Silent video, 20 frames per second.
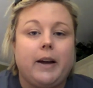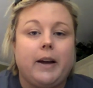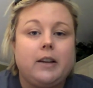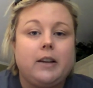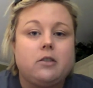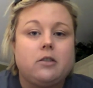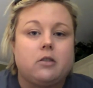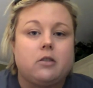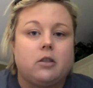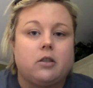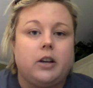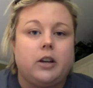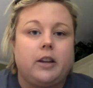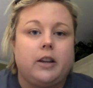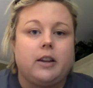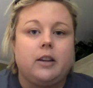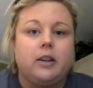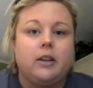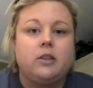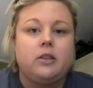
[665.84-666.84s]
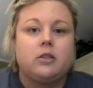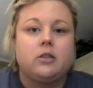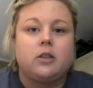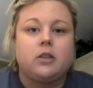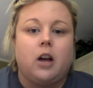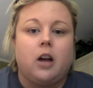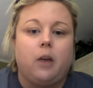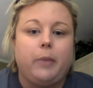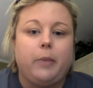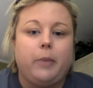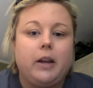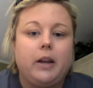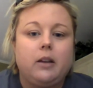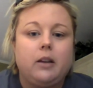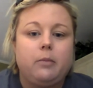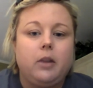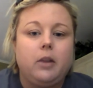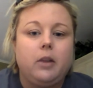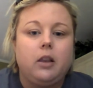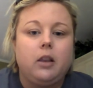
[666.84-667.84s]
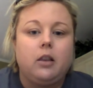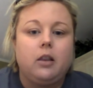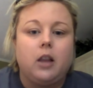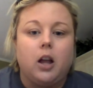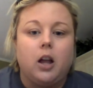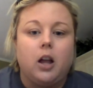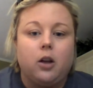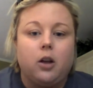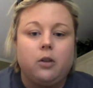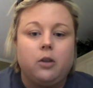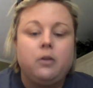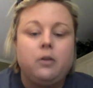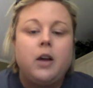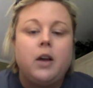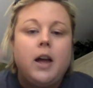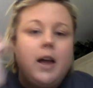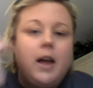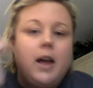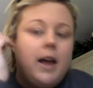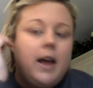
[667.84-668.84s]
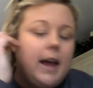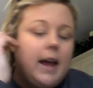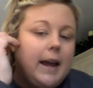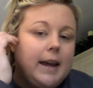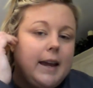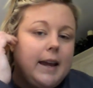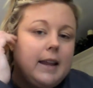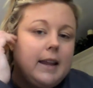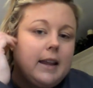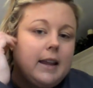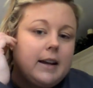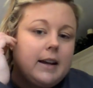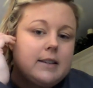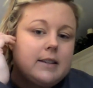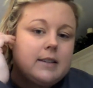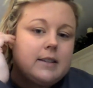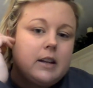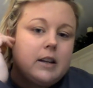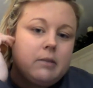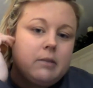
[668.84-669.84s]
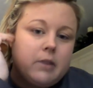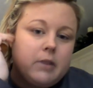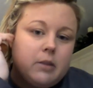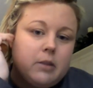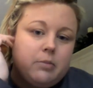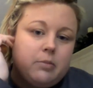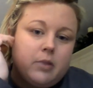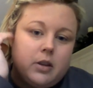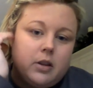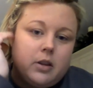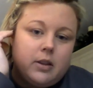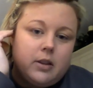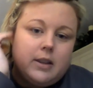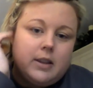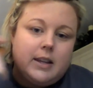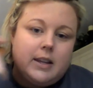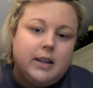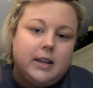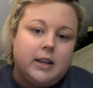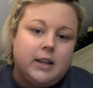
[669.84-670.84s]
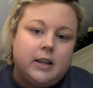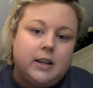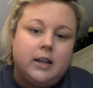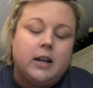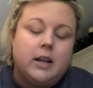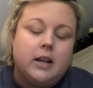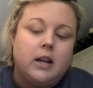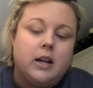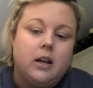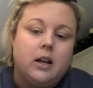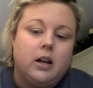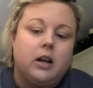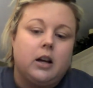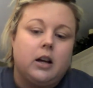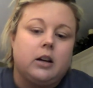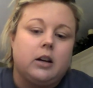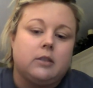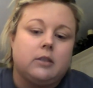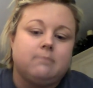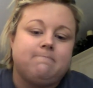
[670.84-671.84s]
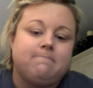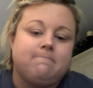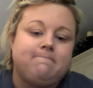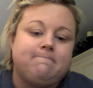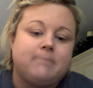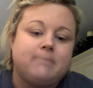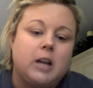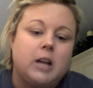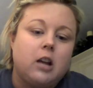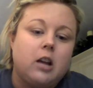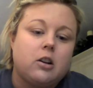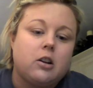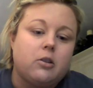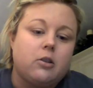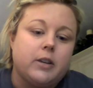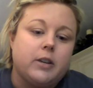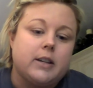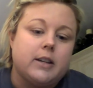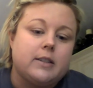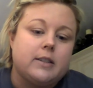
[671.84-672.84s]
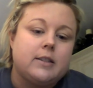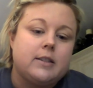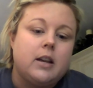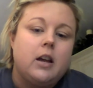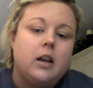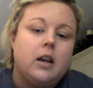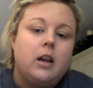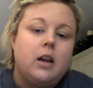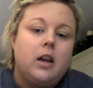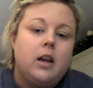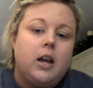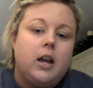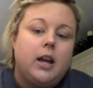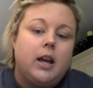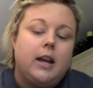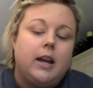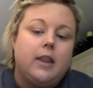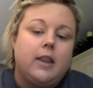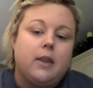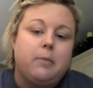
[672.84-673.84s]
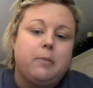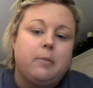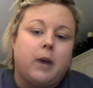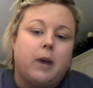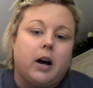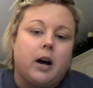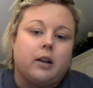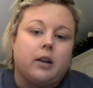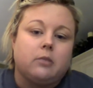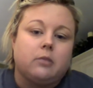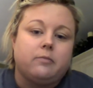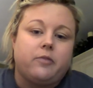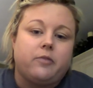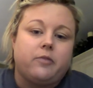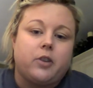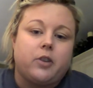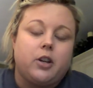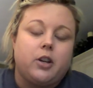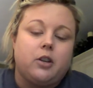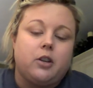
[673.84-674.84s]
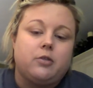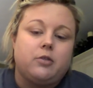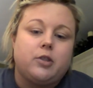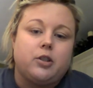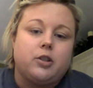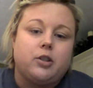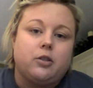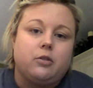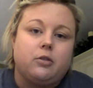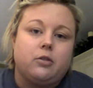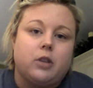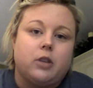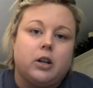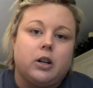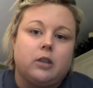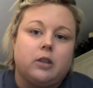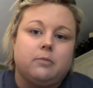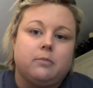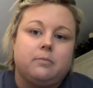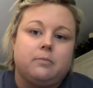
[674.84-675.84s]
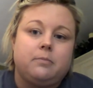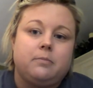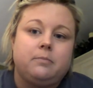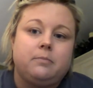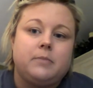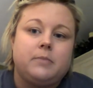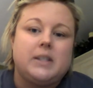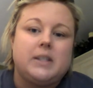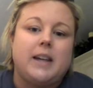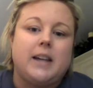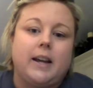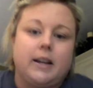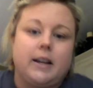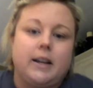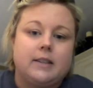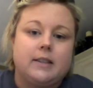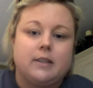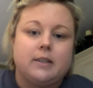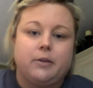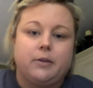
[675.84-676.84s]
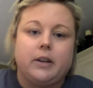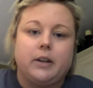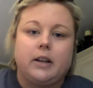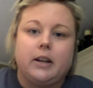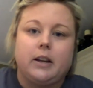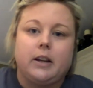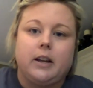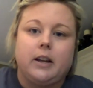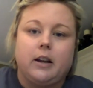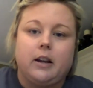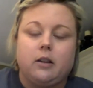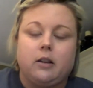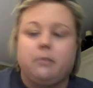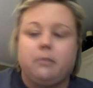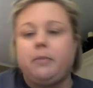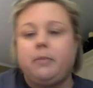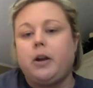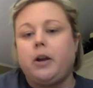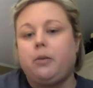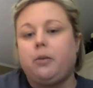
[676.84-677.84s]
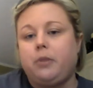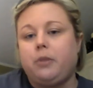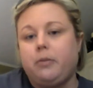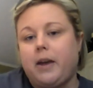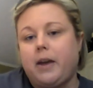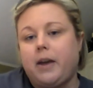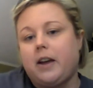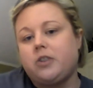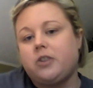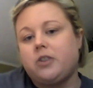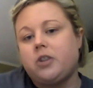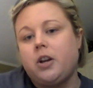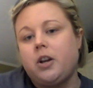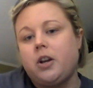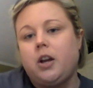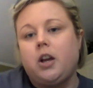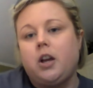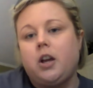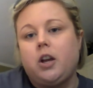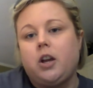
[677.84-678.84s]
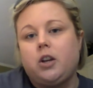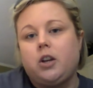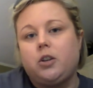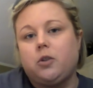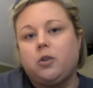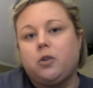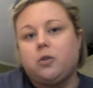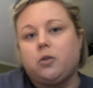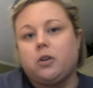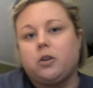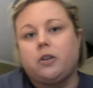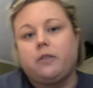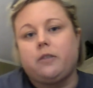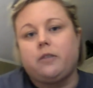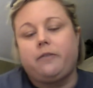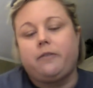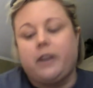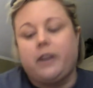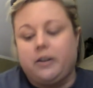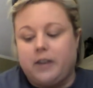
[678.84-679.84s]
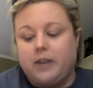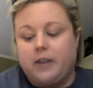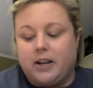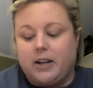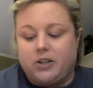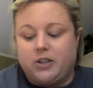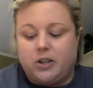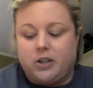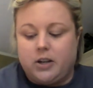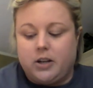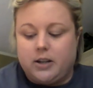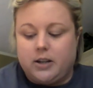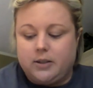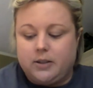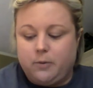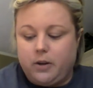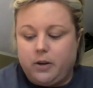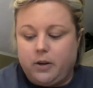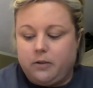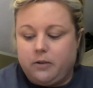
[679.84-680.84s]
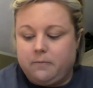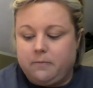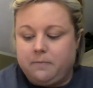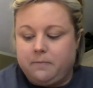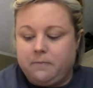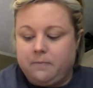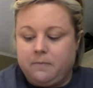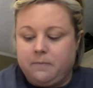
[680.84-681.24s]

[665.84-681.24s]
match or anything, just comment below. And like I said, I'm going to put the color quiz in the bottom for you to take so it can help you match your foundation as well.